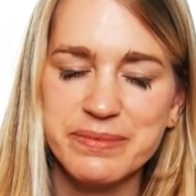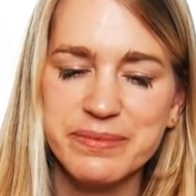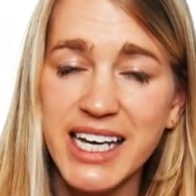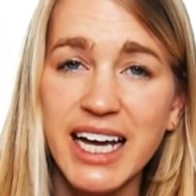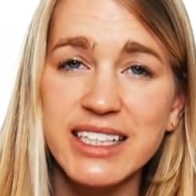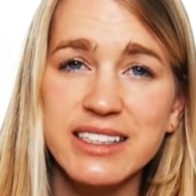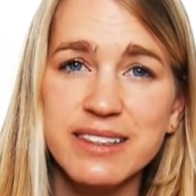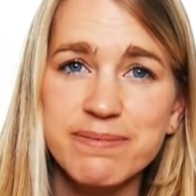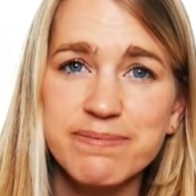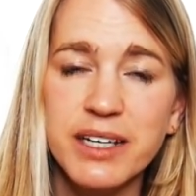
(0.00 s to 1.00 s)

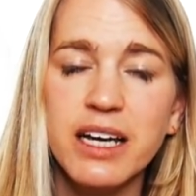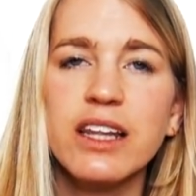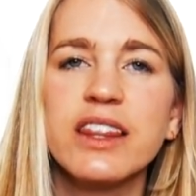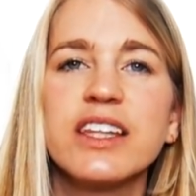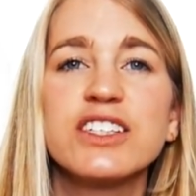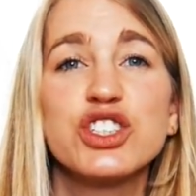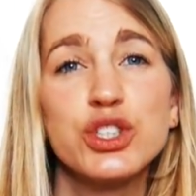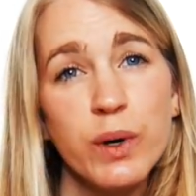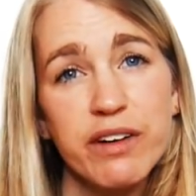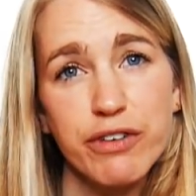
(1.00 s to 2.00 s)
T'inquiète, the
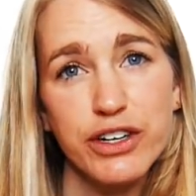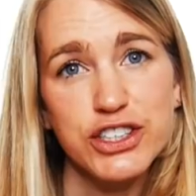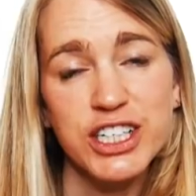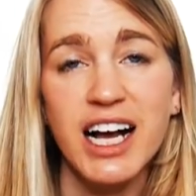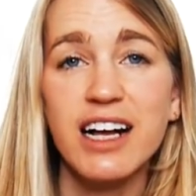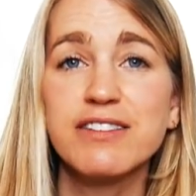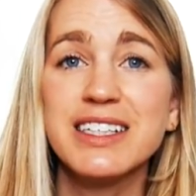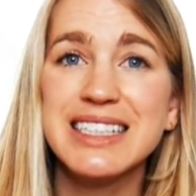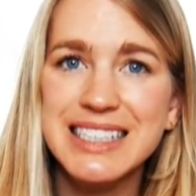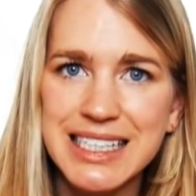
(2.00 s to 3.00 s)
short version
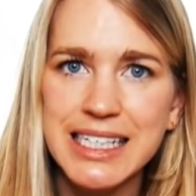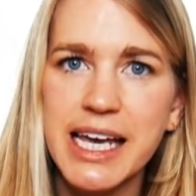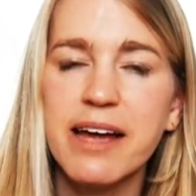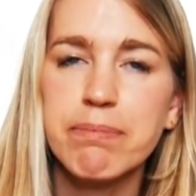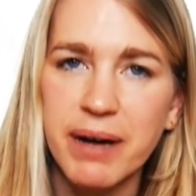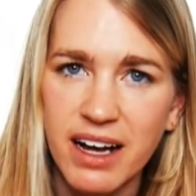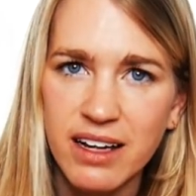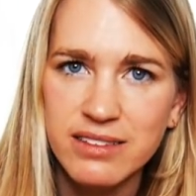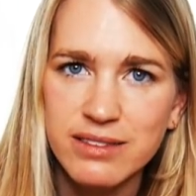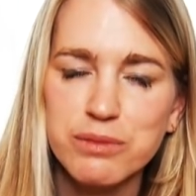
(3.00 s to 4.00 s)
of ne t'inquiète
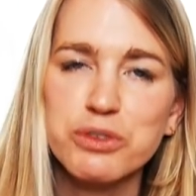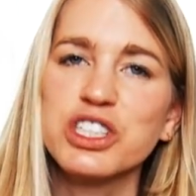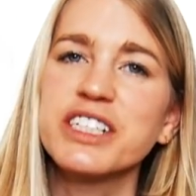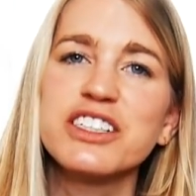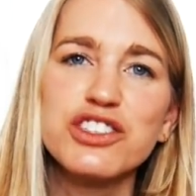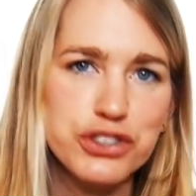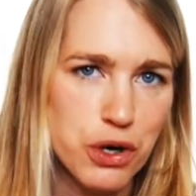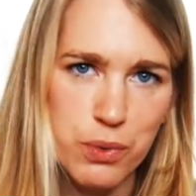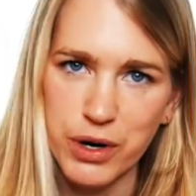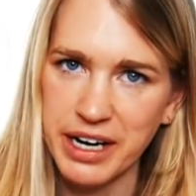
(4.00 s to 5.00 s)
pas, which is
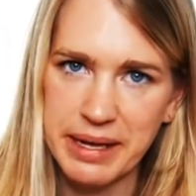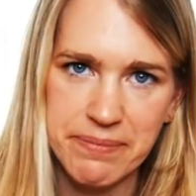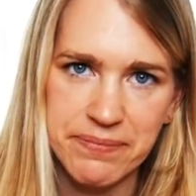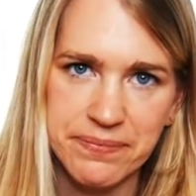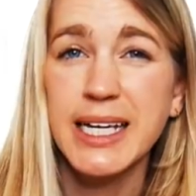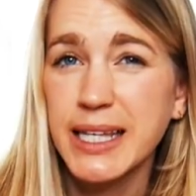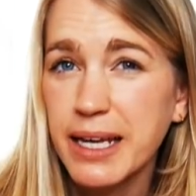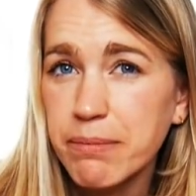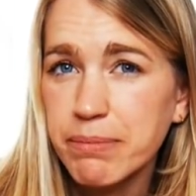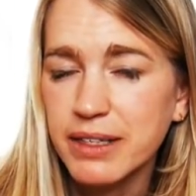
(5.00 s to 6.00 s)
don't worry. C'est
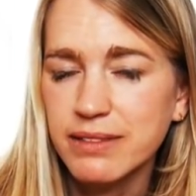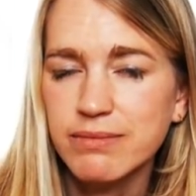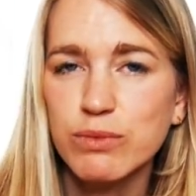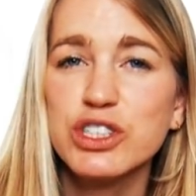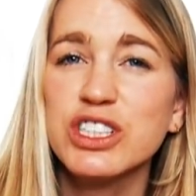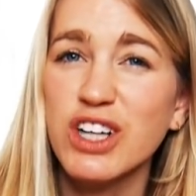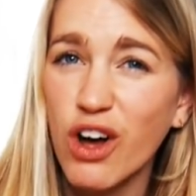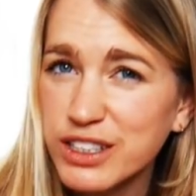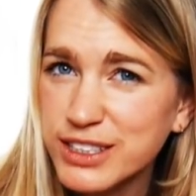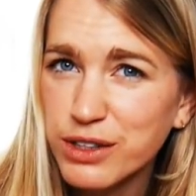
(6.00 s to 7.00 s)
n'importe, which is
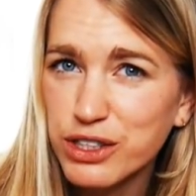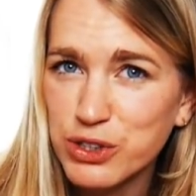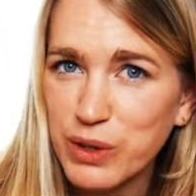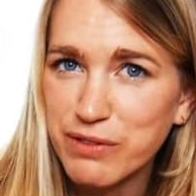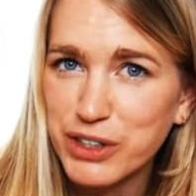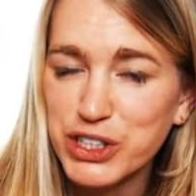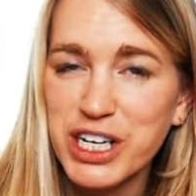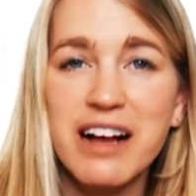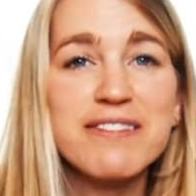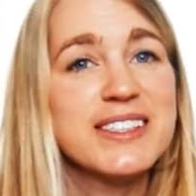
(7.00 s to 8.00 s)
also the short
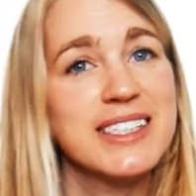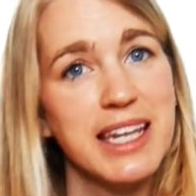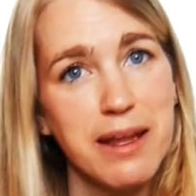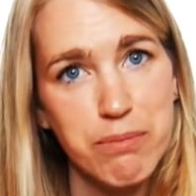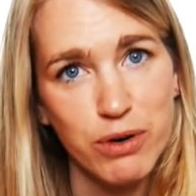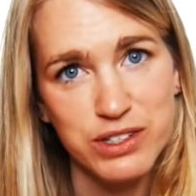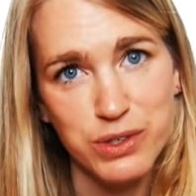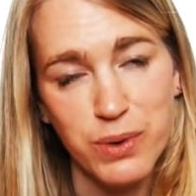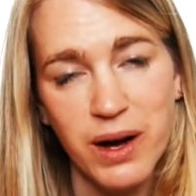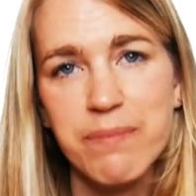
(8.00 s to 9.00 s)
version of c'est
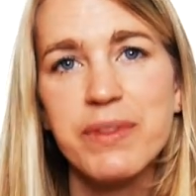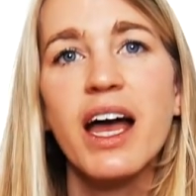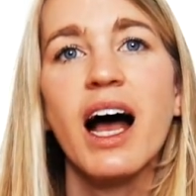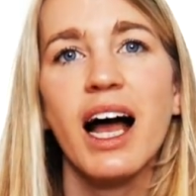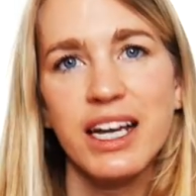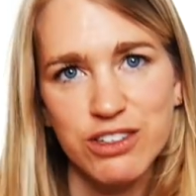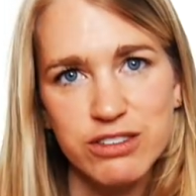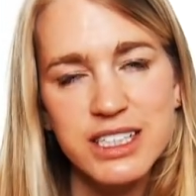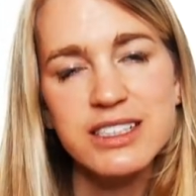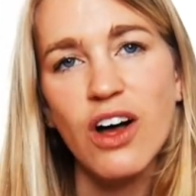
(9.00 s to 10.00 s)
n'importe quoi. I
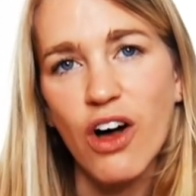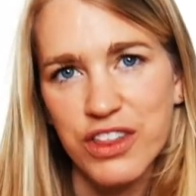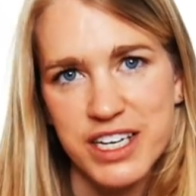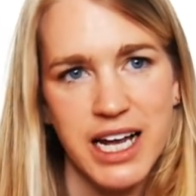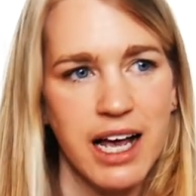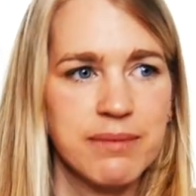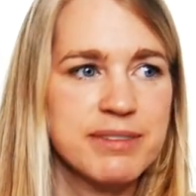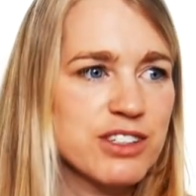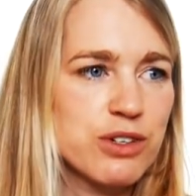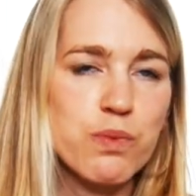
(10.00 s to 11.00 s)
use this all the
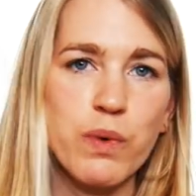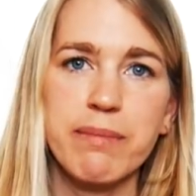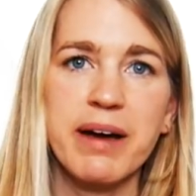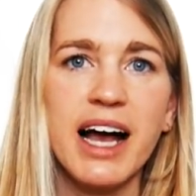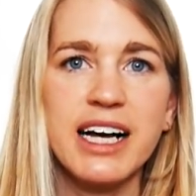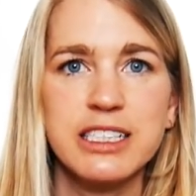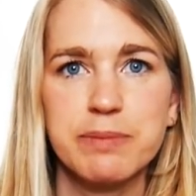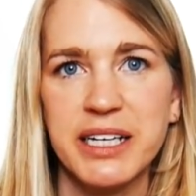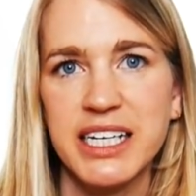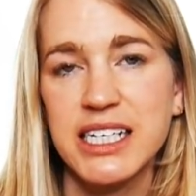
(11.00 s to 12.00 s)
time. So when my
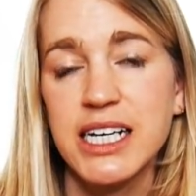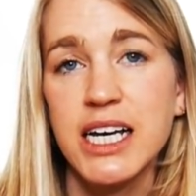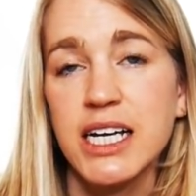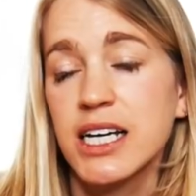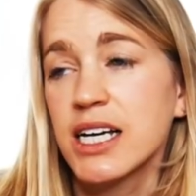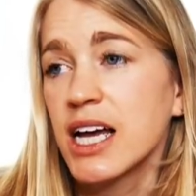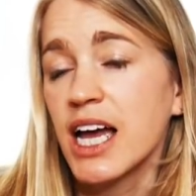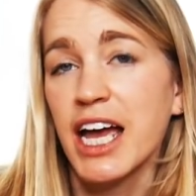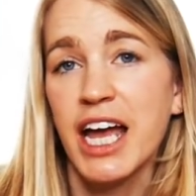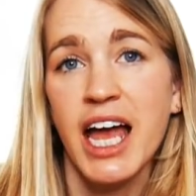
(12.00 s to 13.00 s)
husband
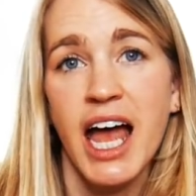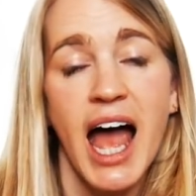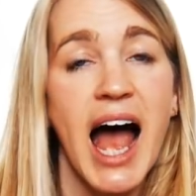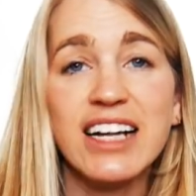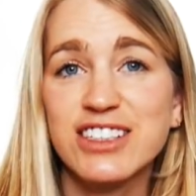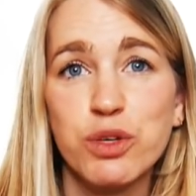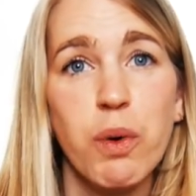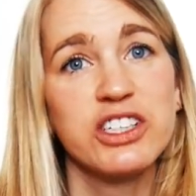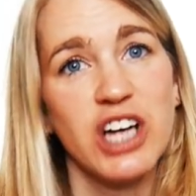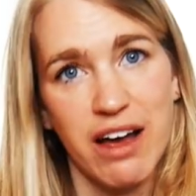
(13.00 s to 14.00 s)
has to
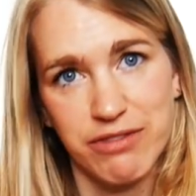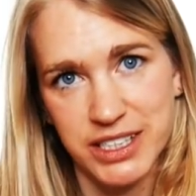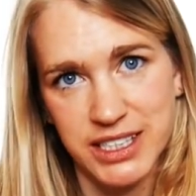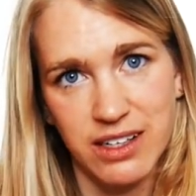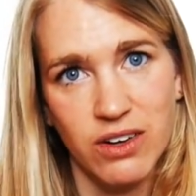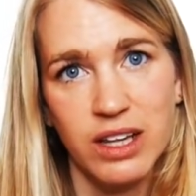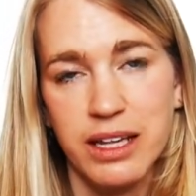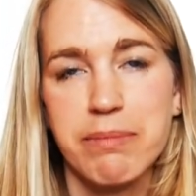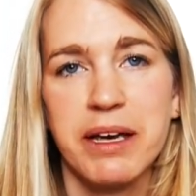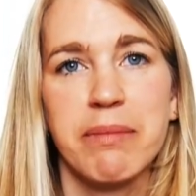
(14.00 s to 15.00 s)
watch every single
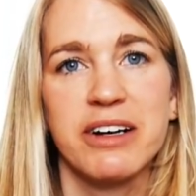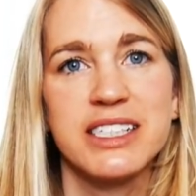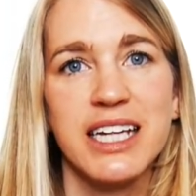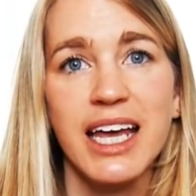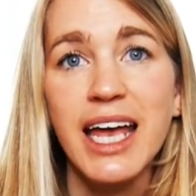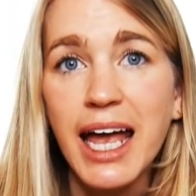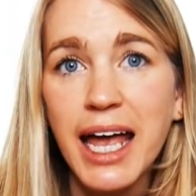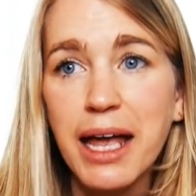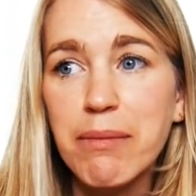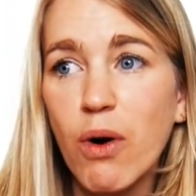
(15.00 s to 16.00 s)
Olympic Marseille
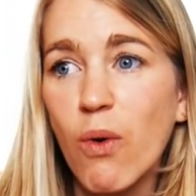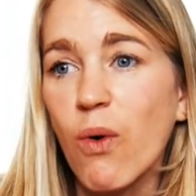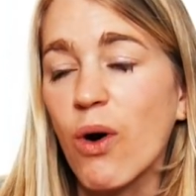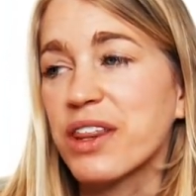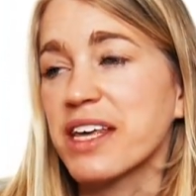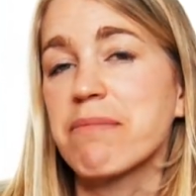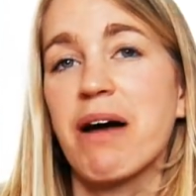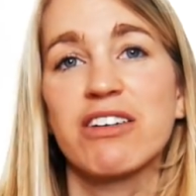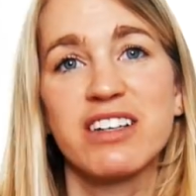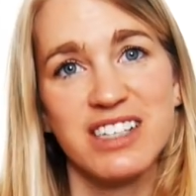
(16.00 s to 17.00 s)
game or the
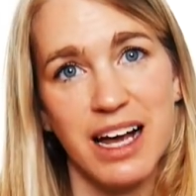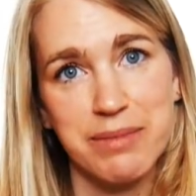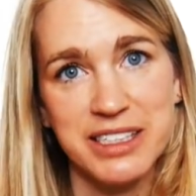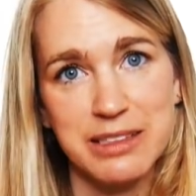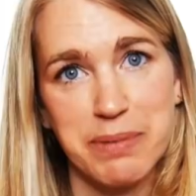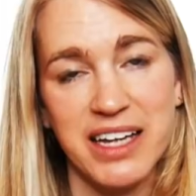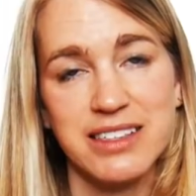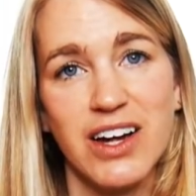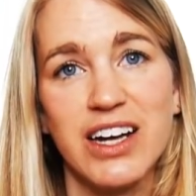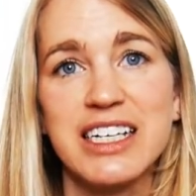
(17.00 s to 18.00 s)
amount of time he
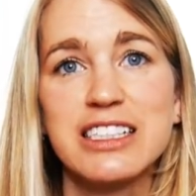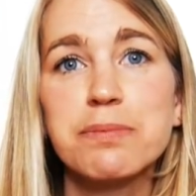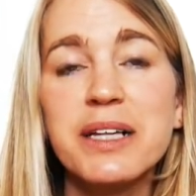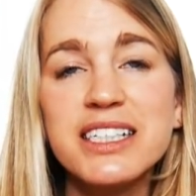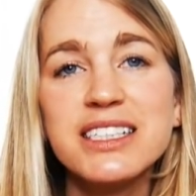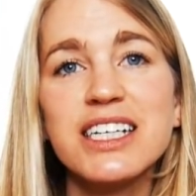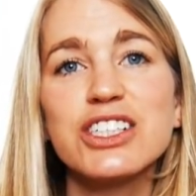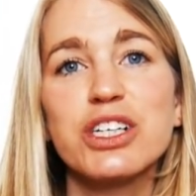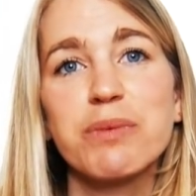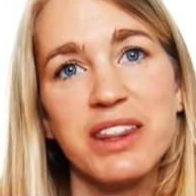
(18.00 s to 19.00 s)
spends on his
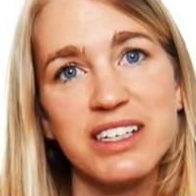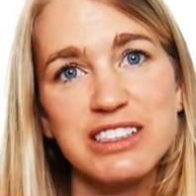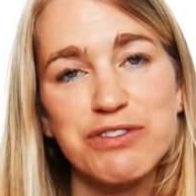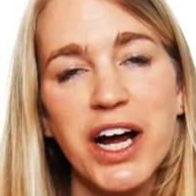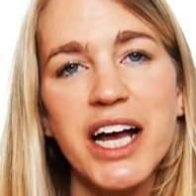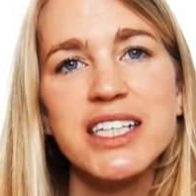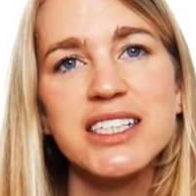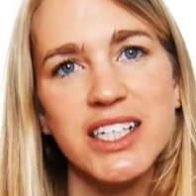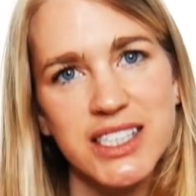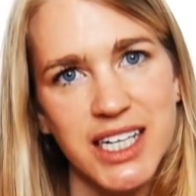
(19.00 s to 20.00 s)
PlayStation with his
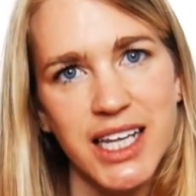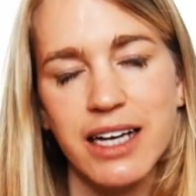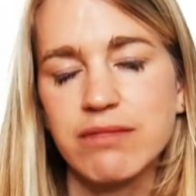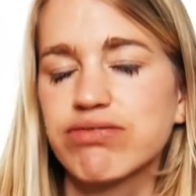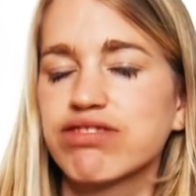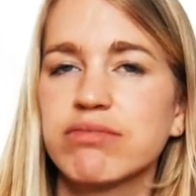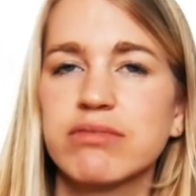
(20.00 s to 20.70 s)
friends, I'll say like,